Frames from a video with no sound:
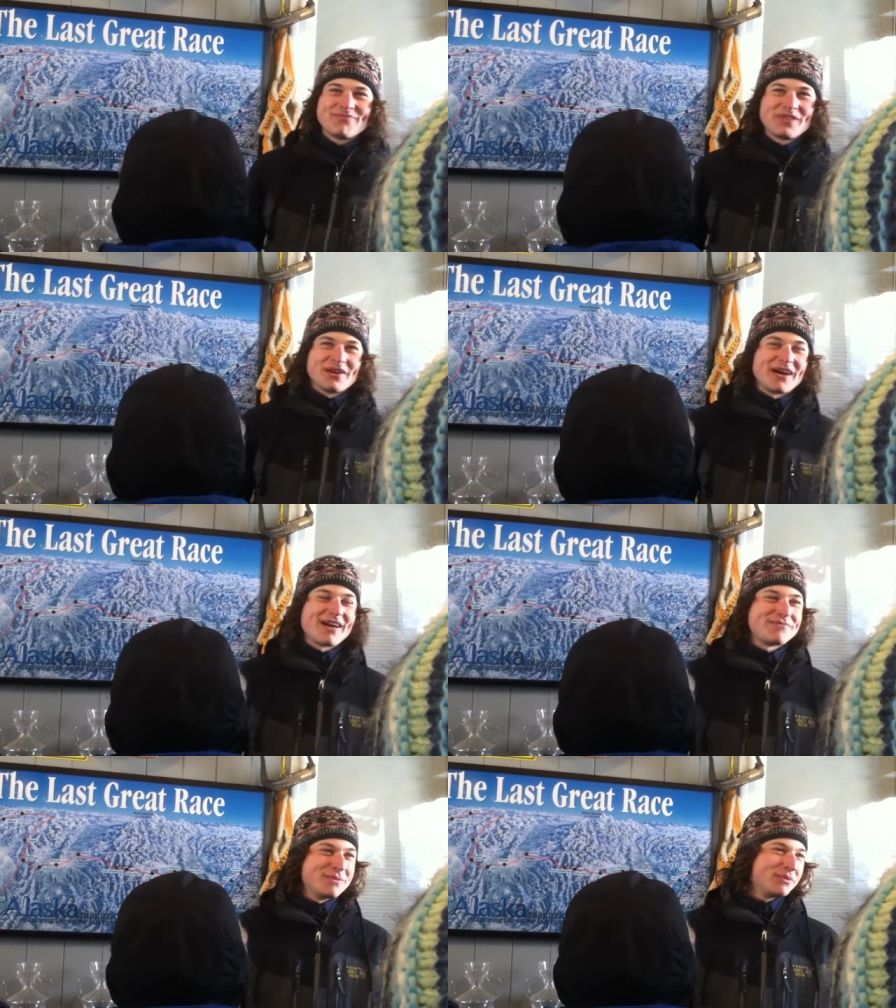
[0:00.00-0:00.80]
you know
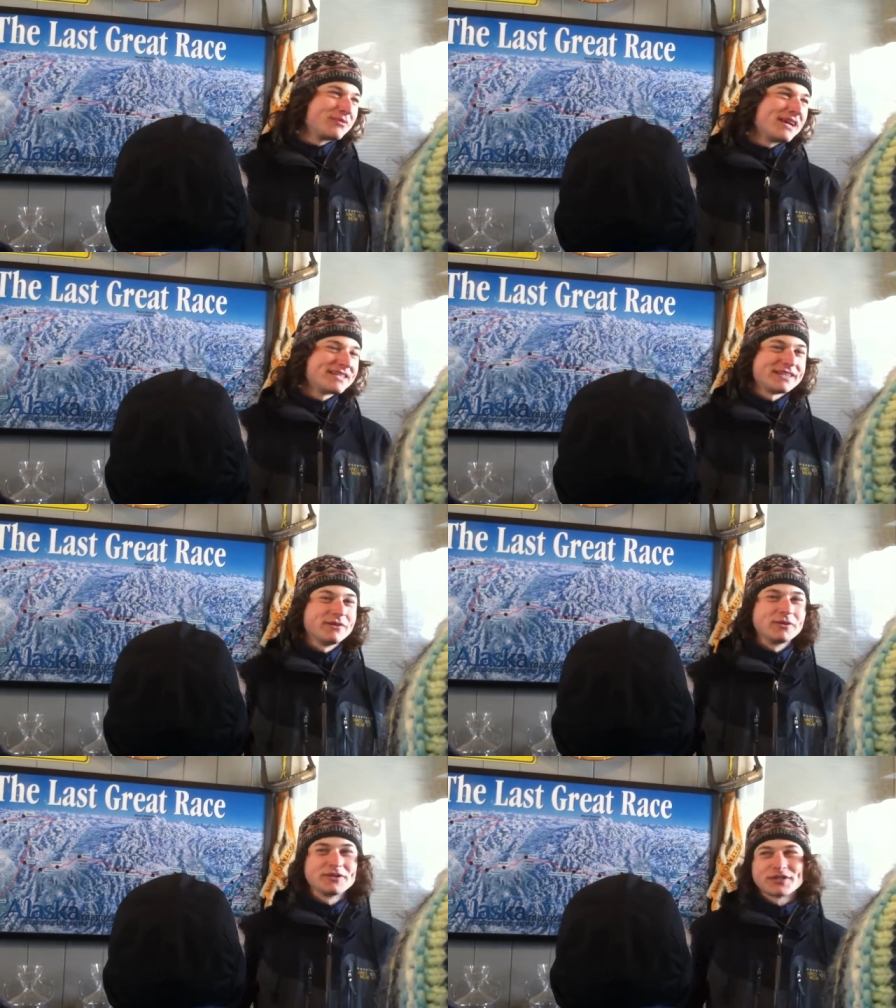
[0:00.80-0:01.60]
have people racing
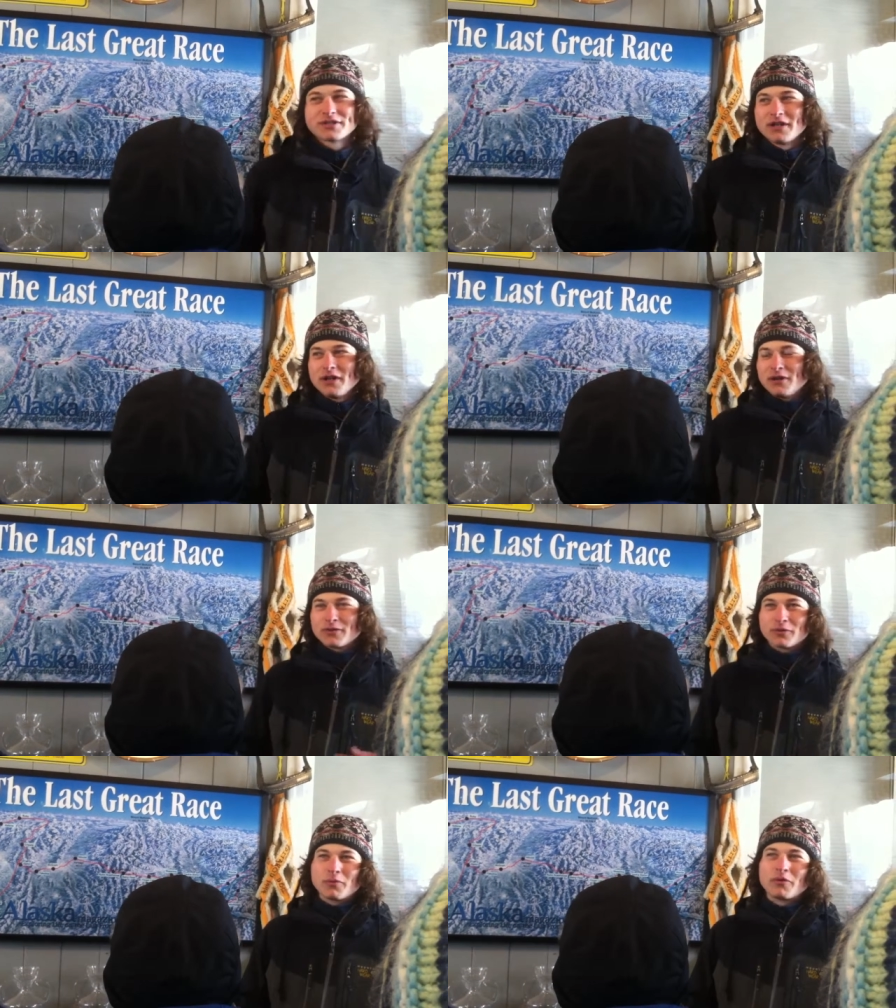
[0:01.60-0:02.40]
or just
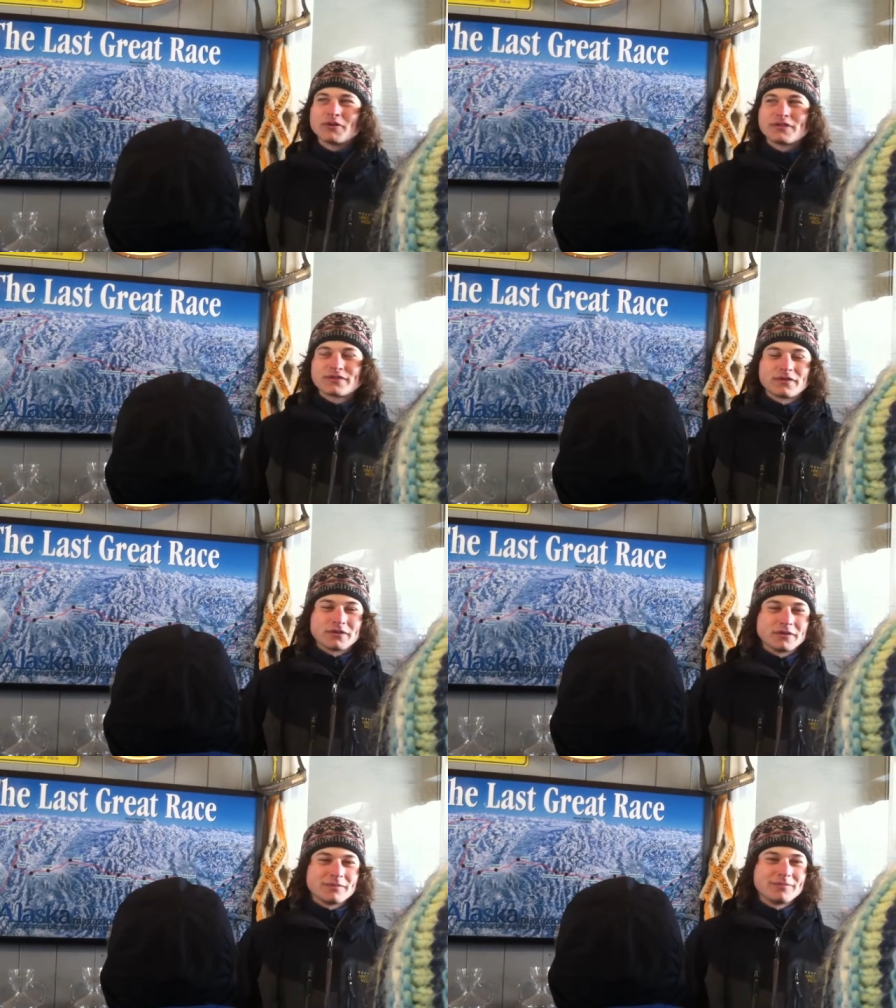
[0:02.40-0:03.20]
rewards
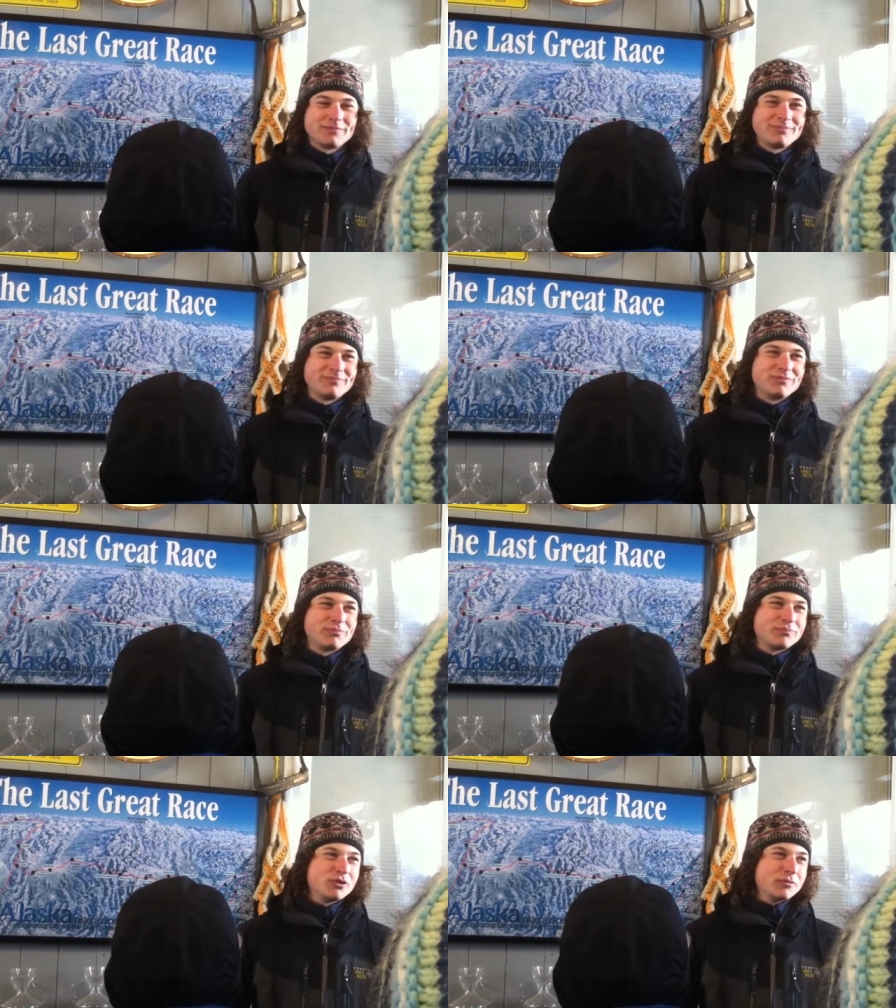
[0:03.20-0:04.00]
for
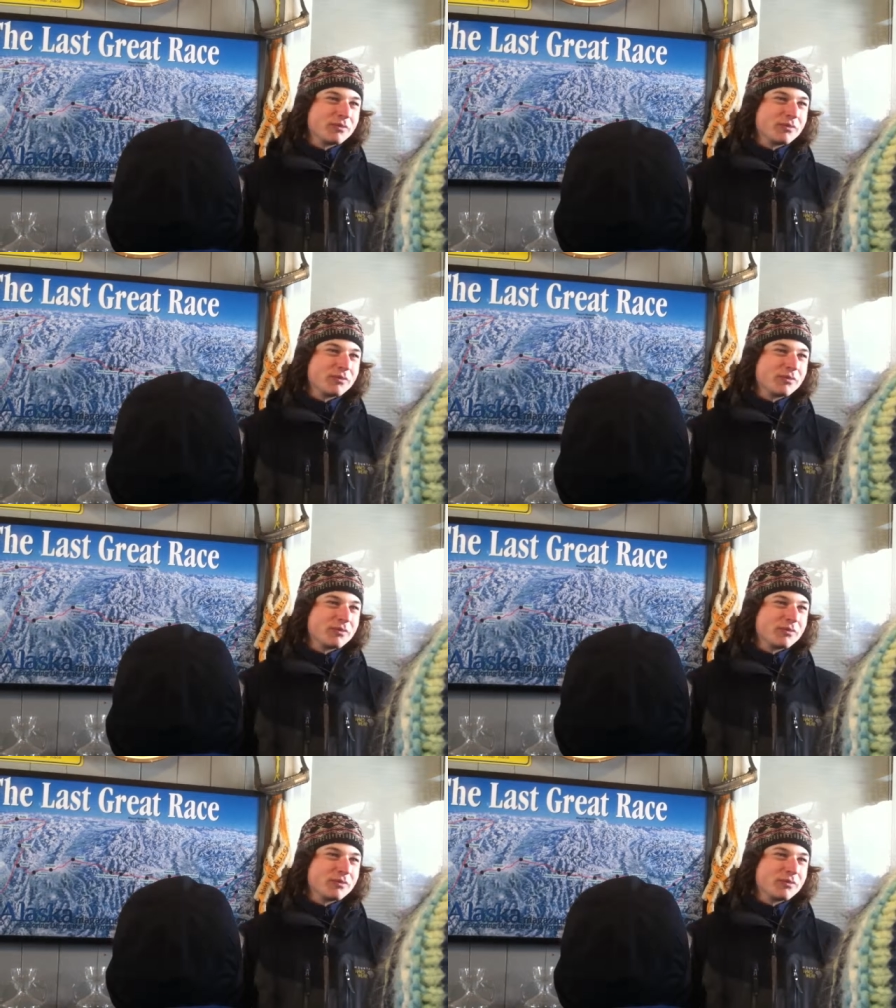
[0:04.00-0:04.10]
good